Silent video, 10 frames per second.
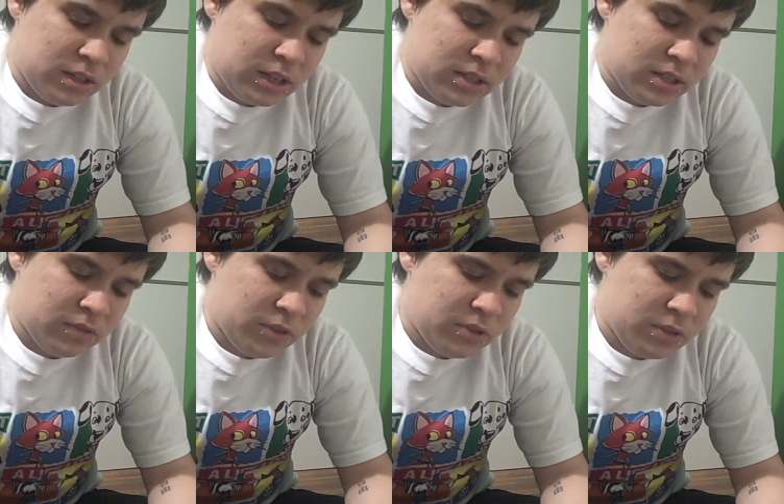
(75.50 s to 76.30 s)
like I said,
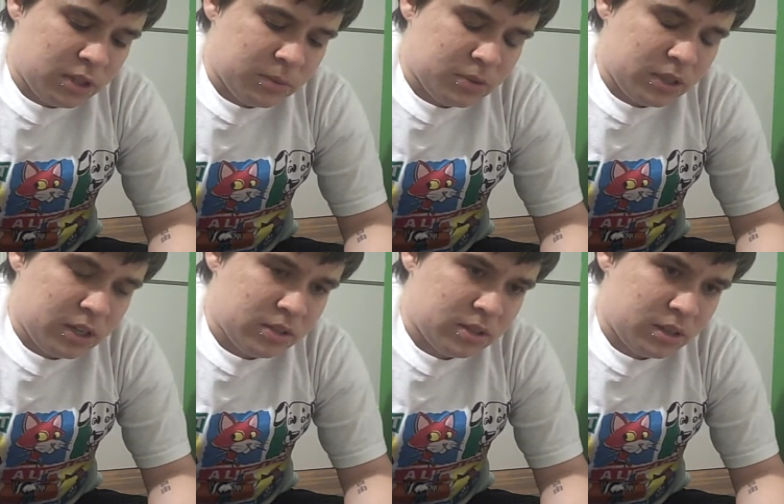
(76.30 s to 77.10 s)
the first few times I was
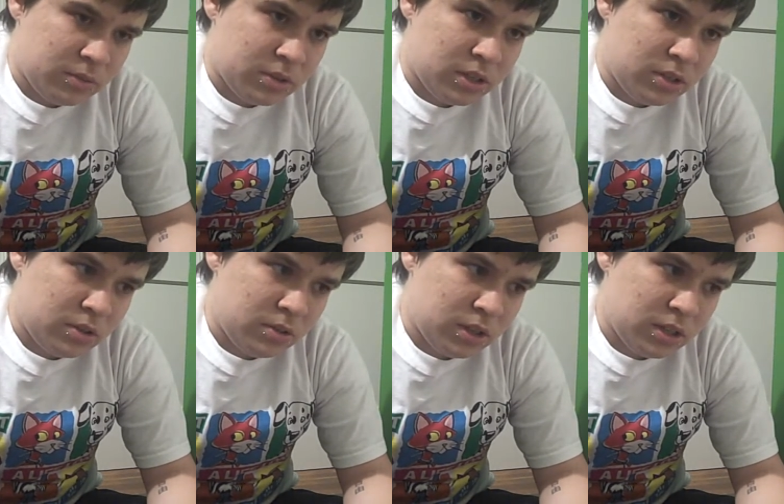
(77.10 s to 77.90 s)
asked, I was like,
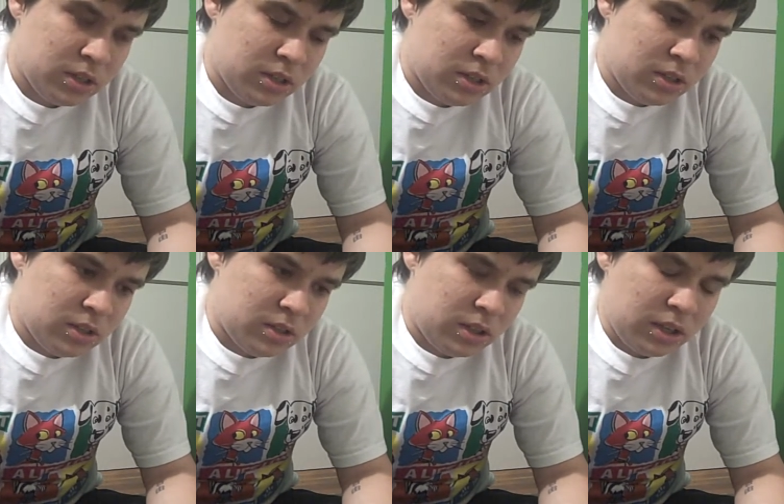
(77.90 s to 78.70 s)
okay,
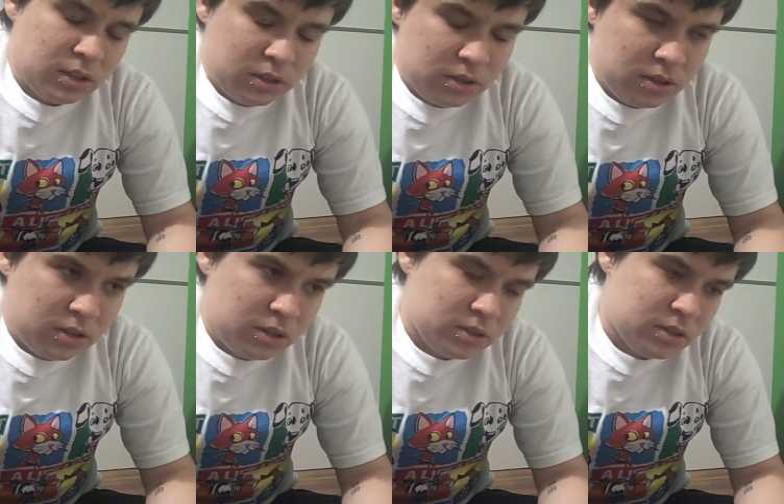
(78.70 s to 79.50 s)
like,
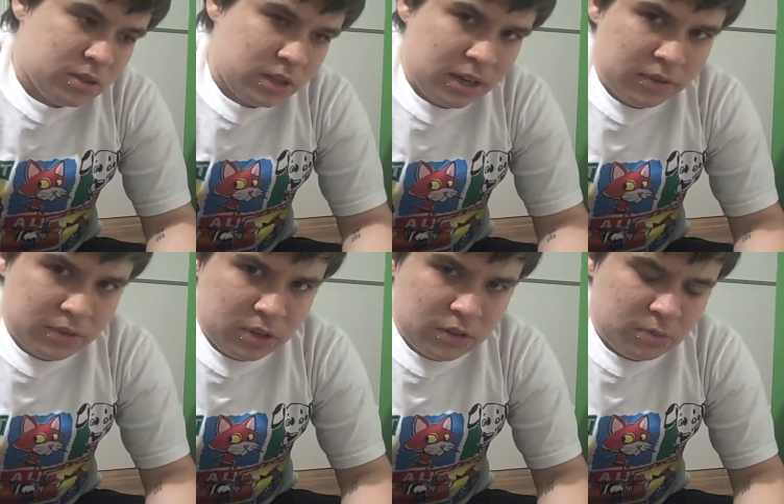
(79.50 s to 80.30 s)
oh, I'll just laugh
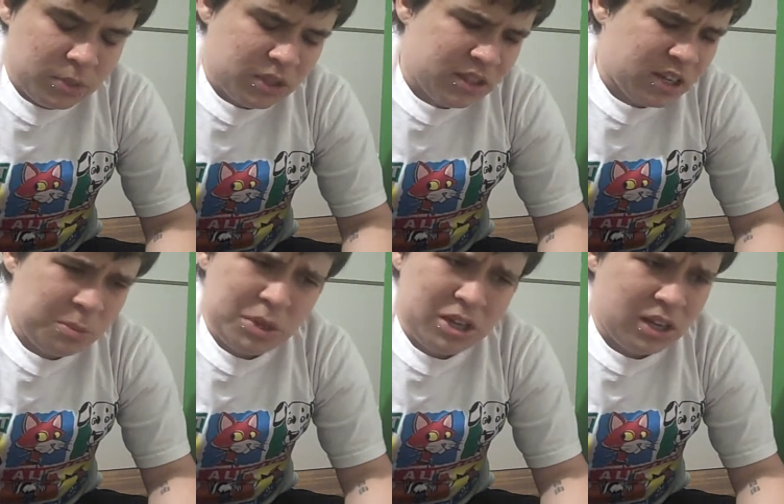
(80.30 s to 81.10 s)
it off and be like,
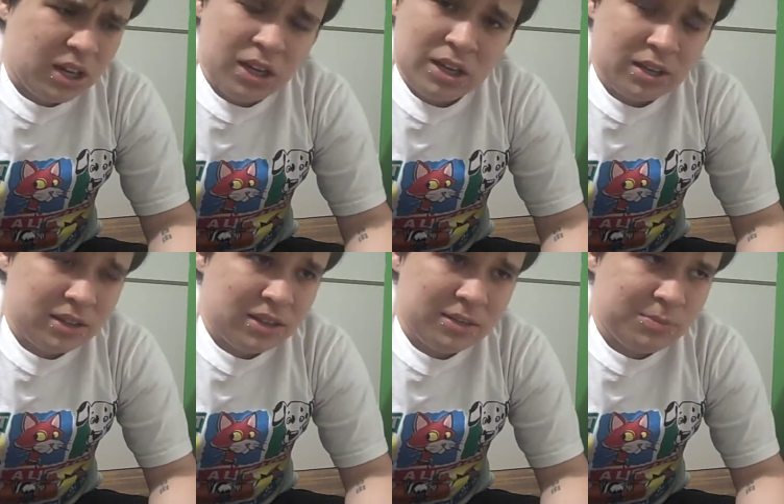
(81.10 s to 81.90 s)
I'm a guy,
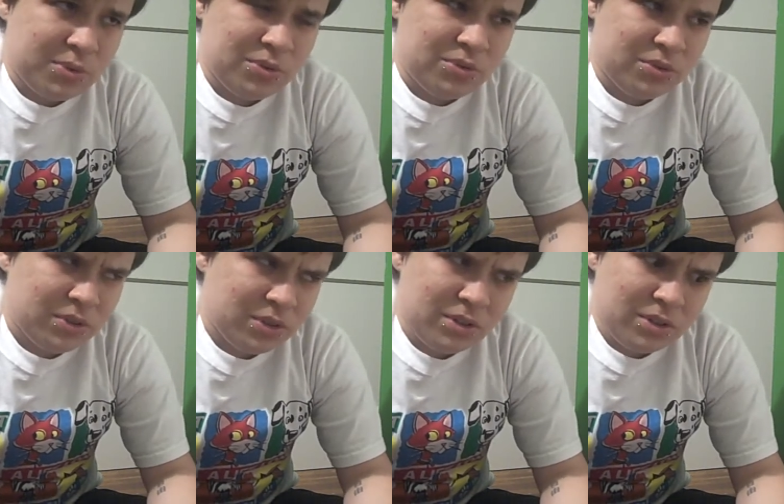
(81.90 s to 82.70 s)
like,
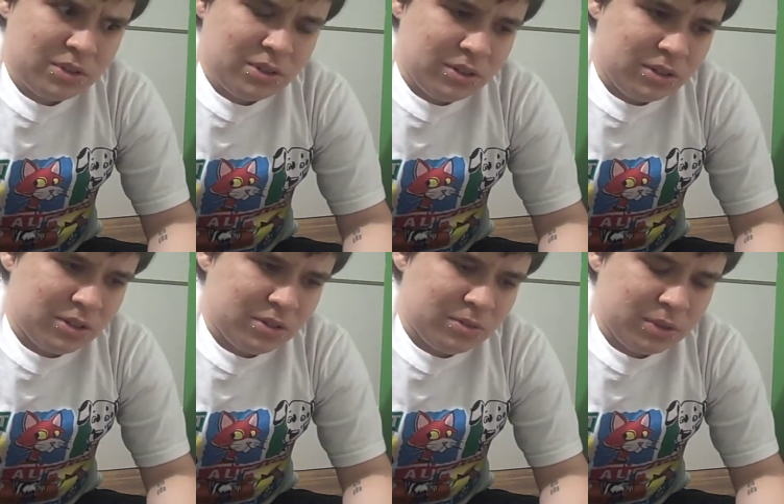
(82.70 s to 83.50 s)
and
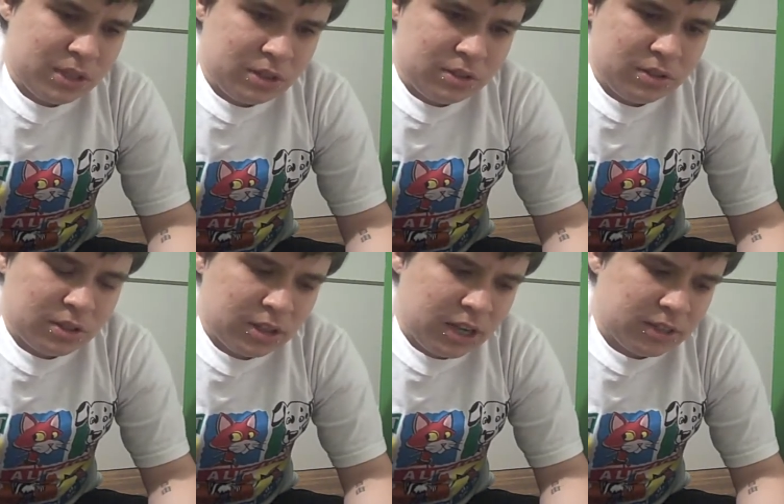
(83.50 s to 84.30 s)

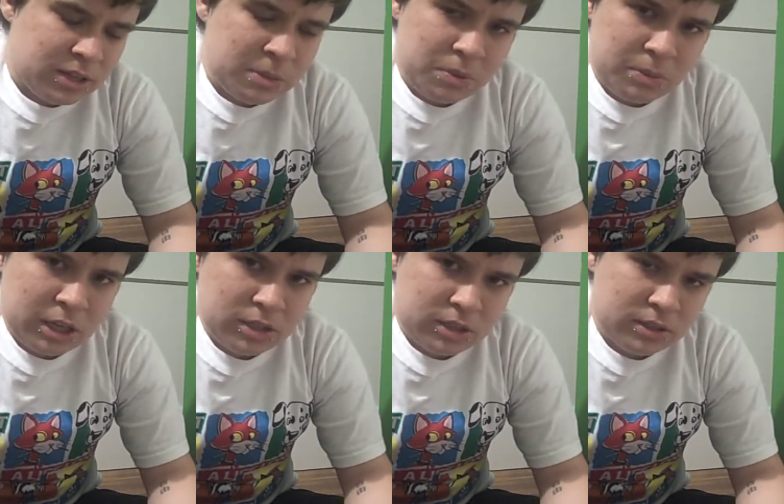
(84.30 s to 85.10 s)
act
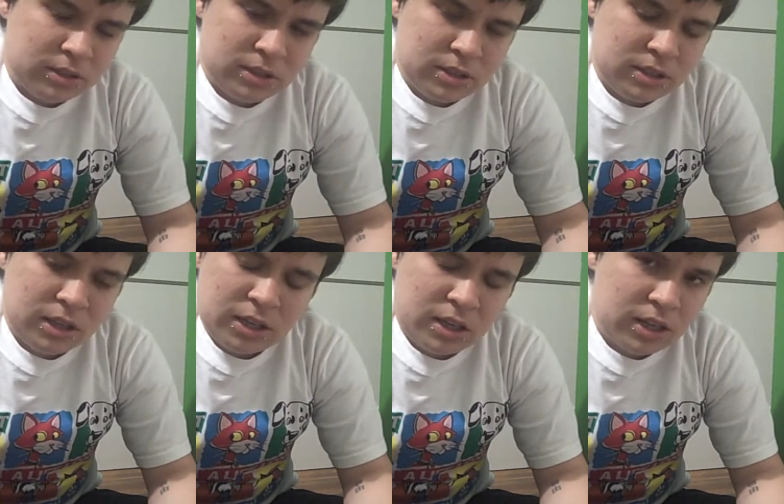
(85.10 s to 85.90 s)
hyper-masculine, and
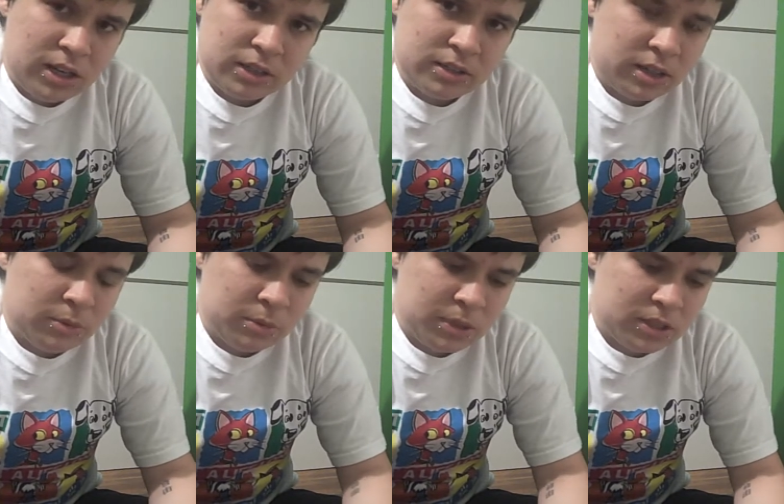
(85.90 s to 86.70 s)
I hate acting
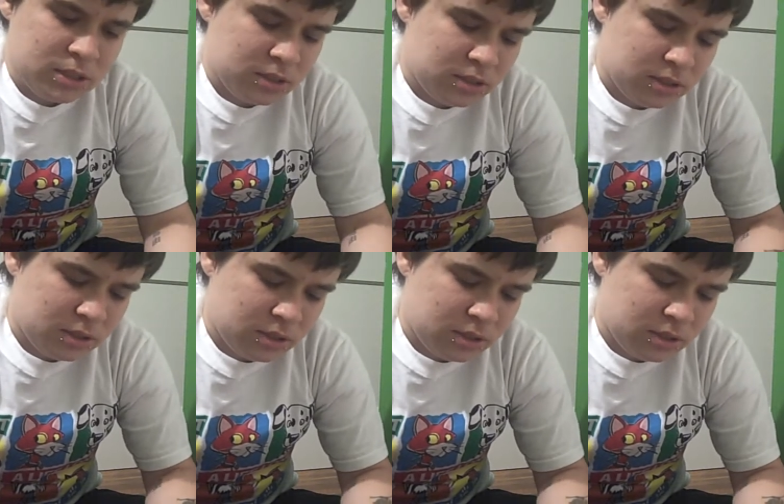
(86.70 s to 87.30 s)
hyper-masculine.